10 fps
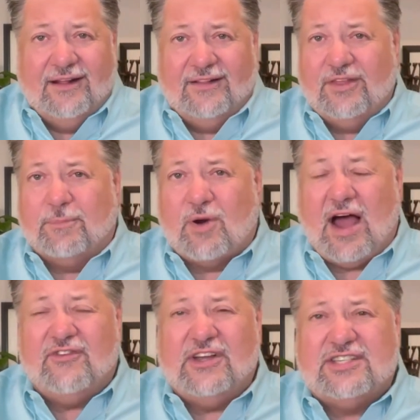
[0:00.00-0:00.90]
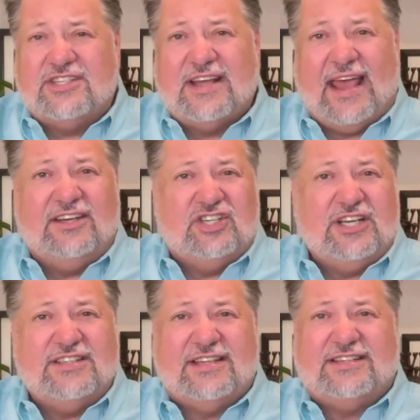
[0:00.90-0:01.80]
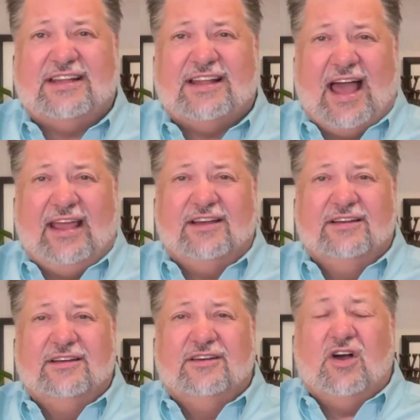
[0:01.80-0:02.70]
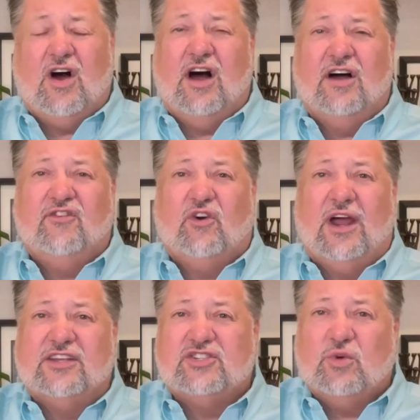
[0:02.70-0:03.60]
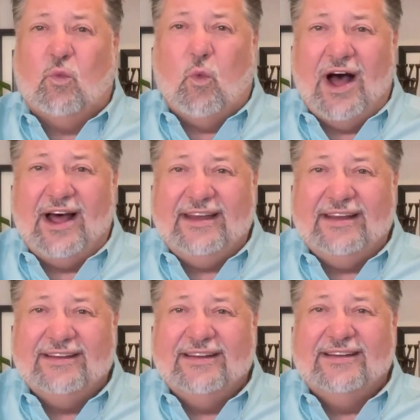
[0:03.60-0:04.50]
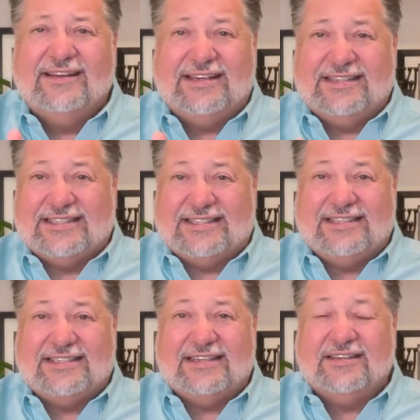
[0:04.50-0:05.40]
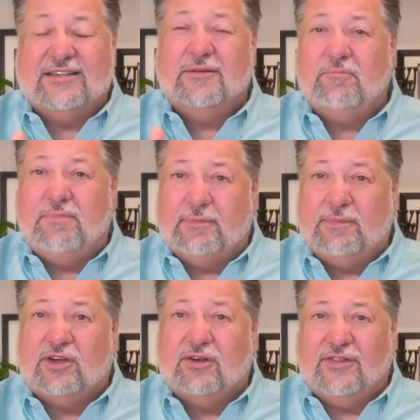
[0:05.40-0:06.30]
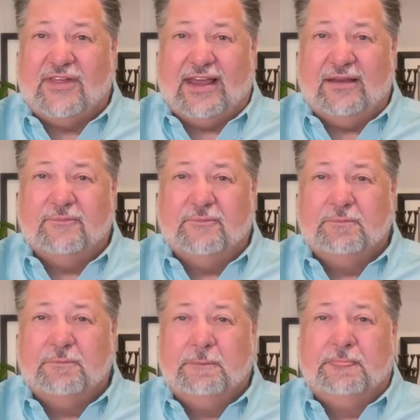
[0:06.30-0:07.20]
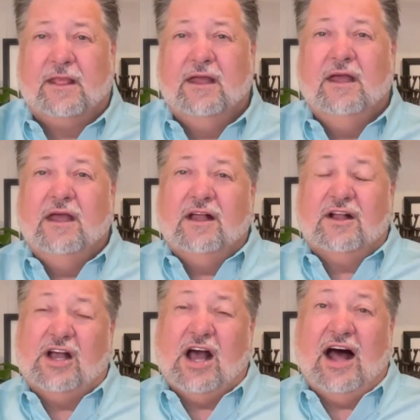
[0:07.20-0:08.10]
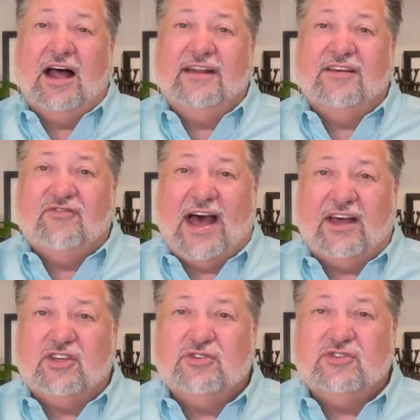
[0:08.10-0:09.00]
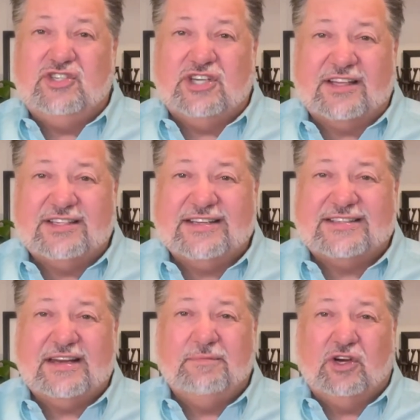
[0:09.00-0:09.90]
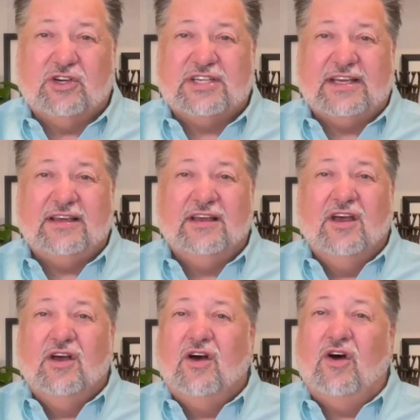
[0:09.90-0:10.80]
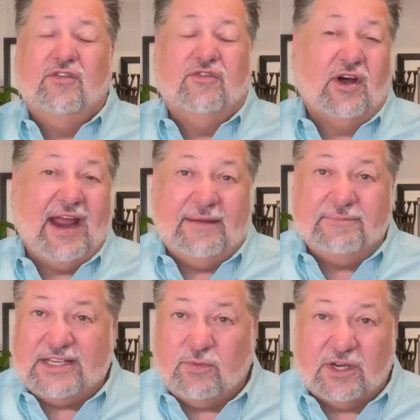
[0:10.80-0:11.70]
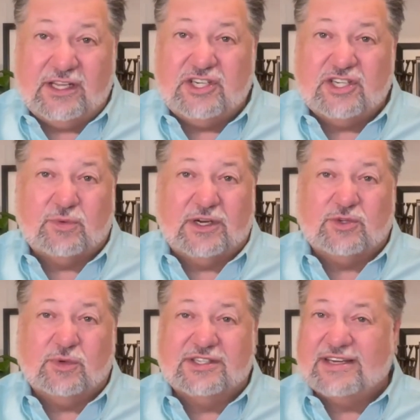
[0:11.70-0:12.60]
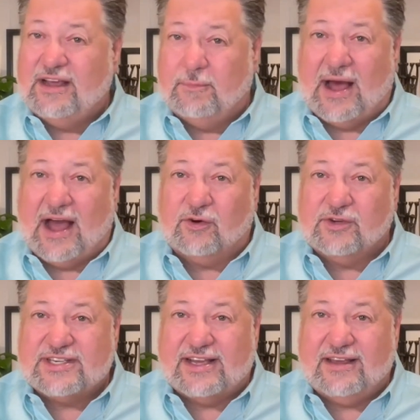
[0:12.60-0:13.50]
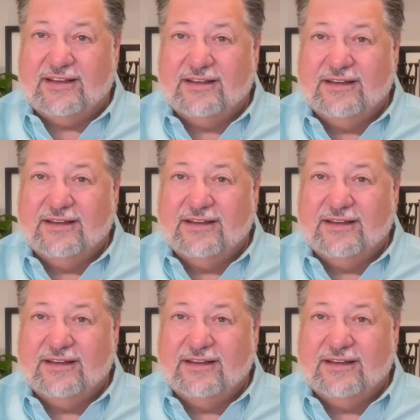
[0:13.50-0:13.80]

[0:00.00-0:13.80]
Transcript: The prophets and Jesus alike offer us one consistent biblical theme. God values justice and mercy over empty religious rituals and hypocrisy.